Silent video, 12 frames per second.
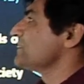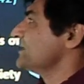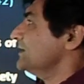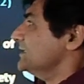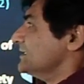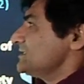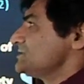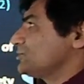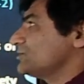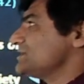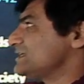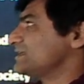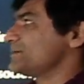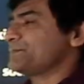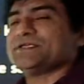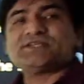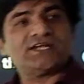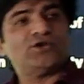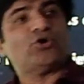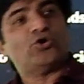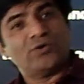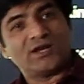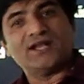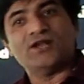Stories are repeated over and
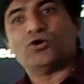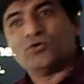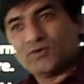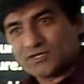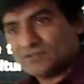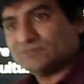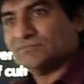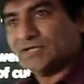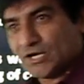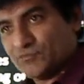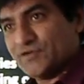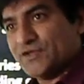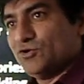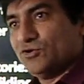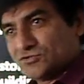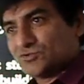over. Now we know stories are